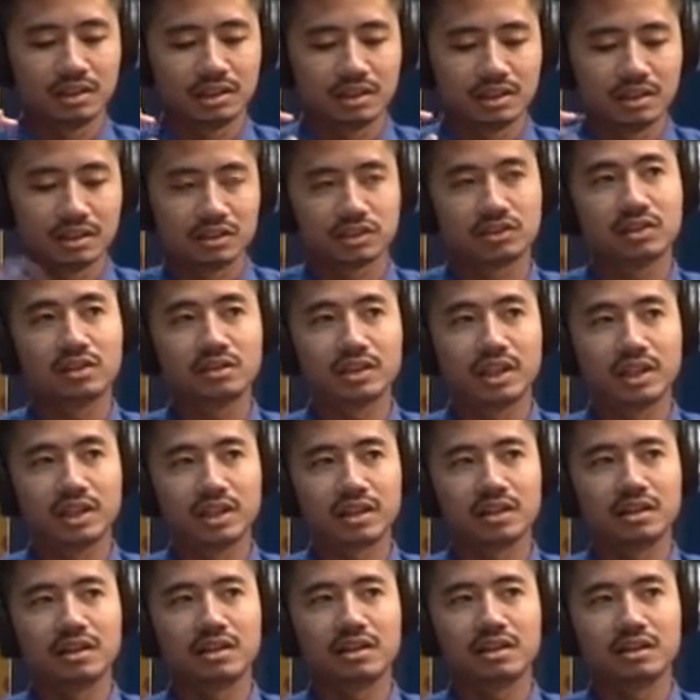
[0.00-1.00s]
installed
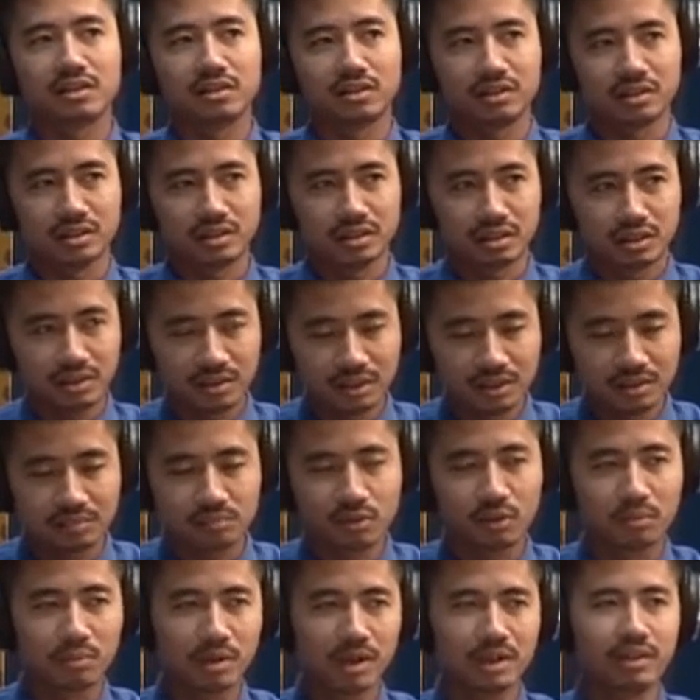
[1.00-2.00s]
directly on the
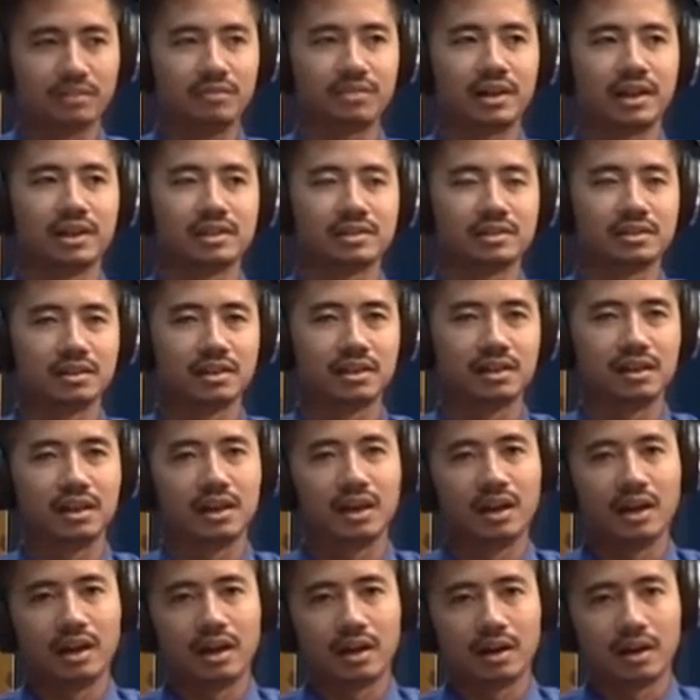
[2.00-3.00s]
mobile device,
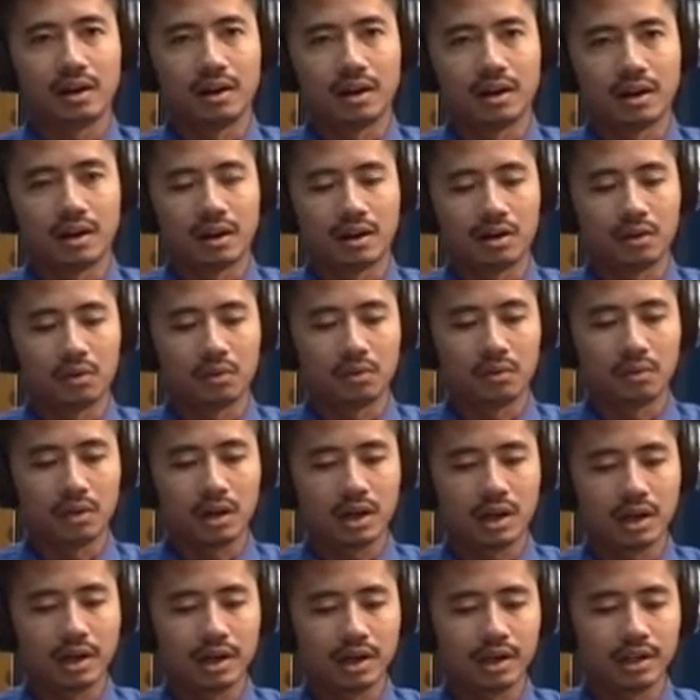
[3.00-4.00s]

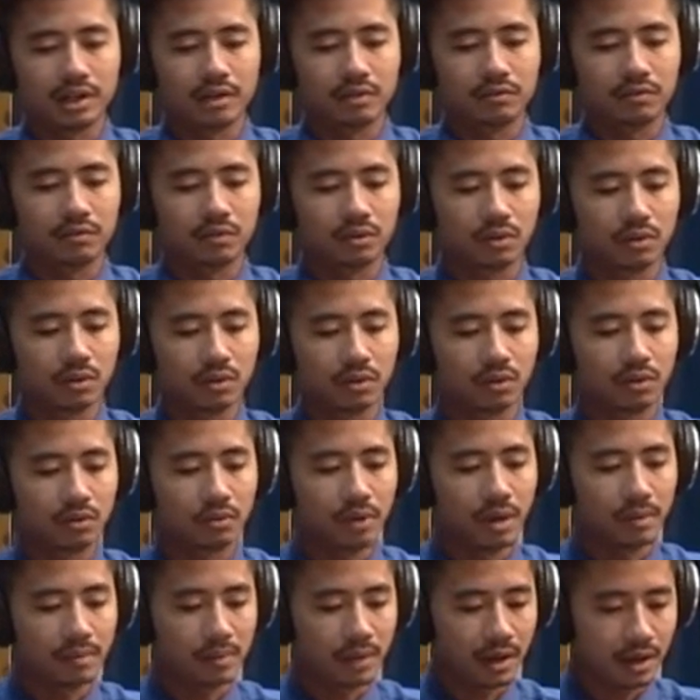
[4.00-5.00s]
while for
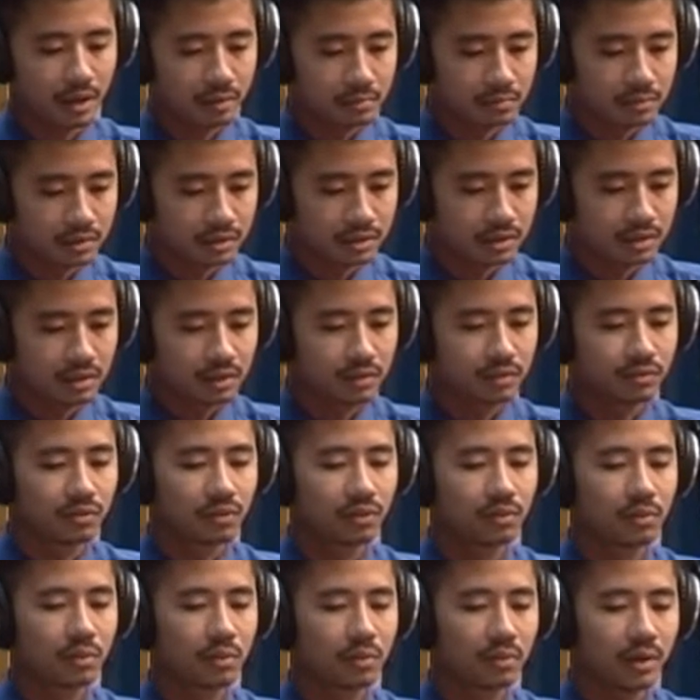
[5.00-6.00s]
web apps
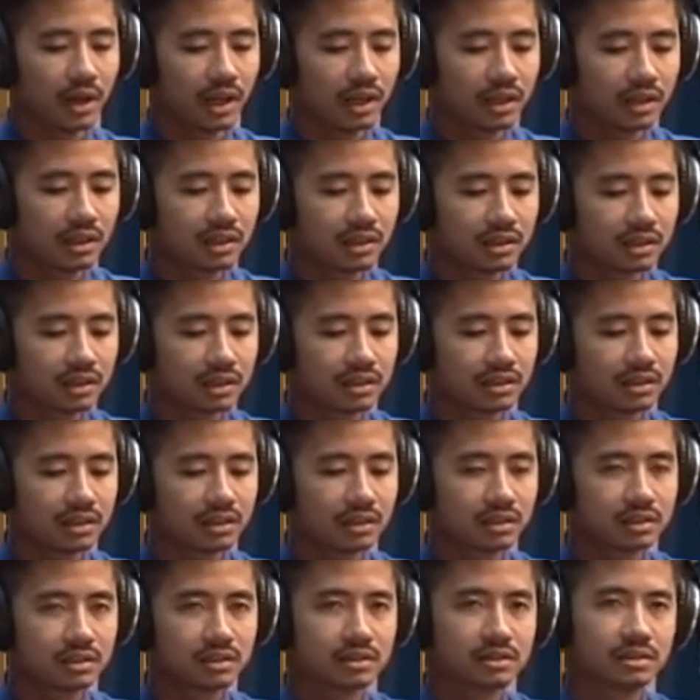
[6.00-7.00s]
for mobile
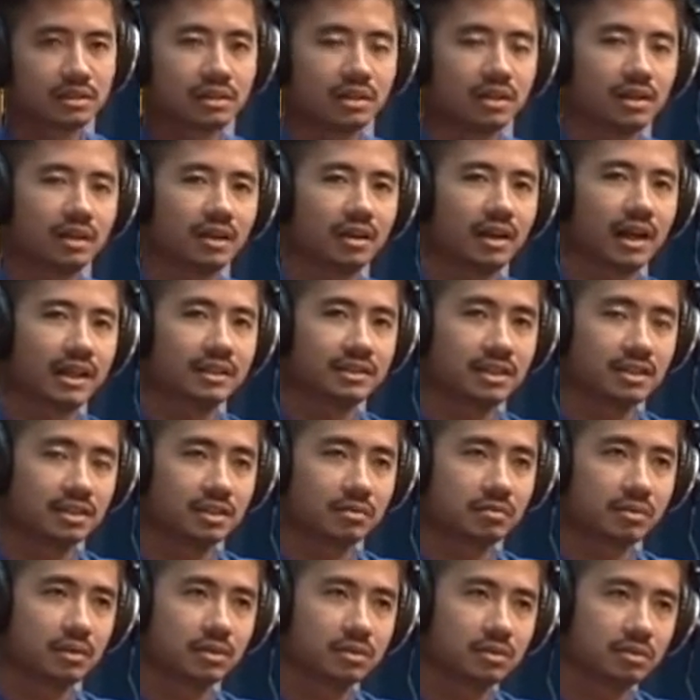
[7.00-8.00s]
is
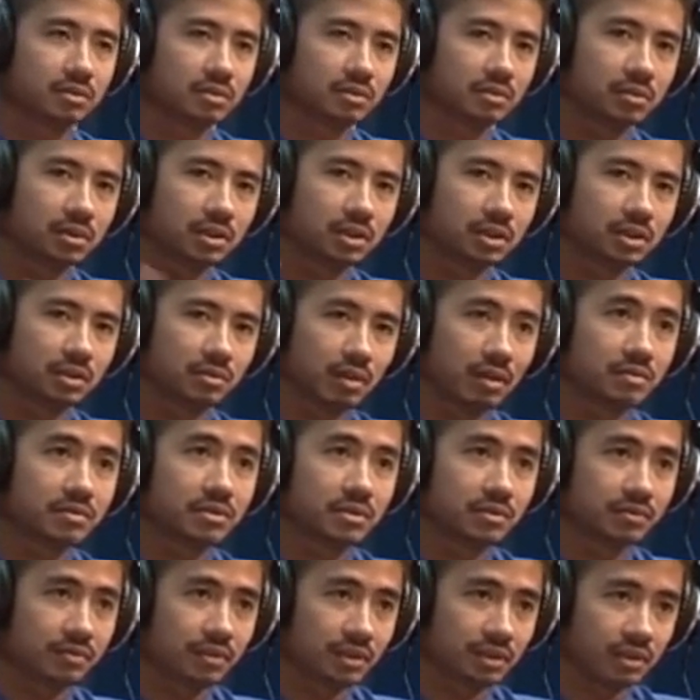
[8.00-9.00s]
accessible through a web
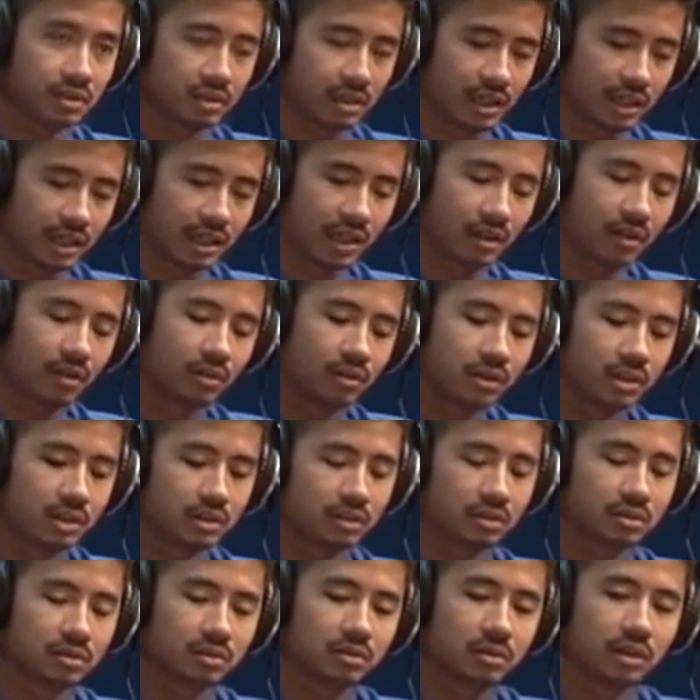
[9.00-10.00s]
server and downloaded
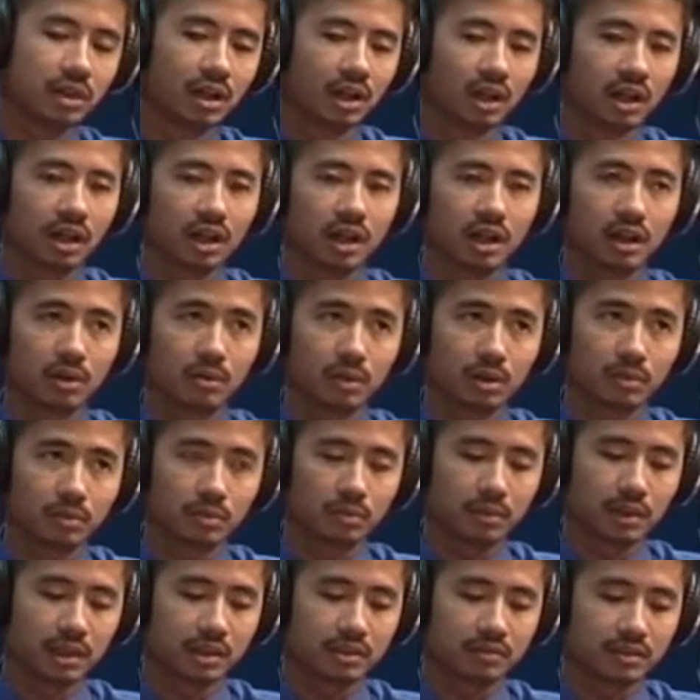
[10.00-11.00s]
to our
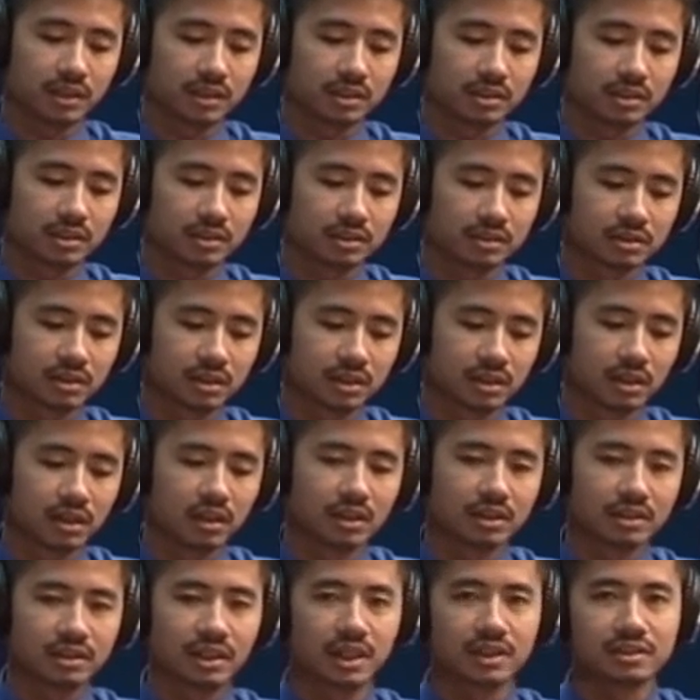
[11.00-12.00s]
mobile devices.
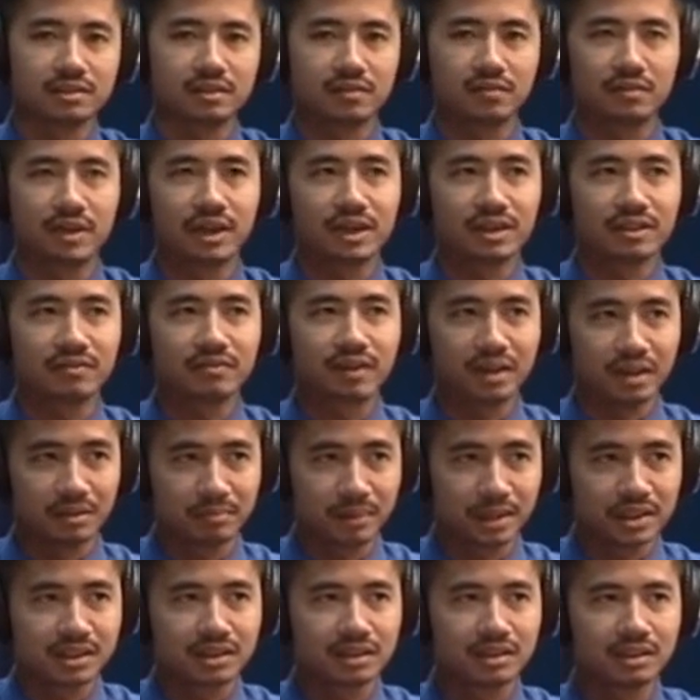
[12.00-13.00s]
That's a very
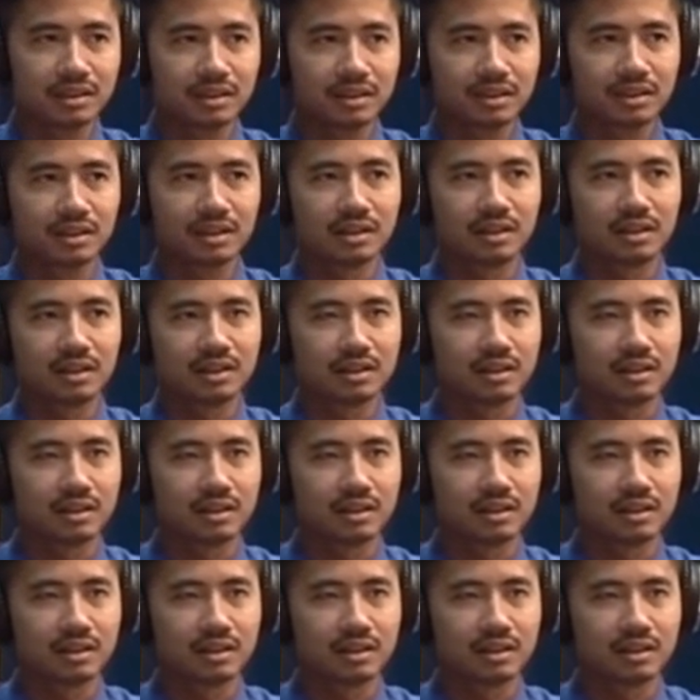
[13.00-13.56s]
fundamental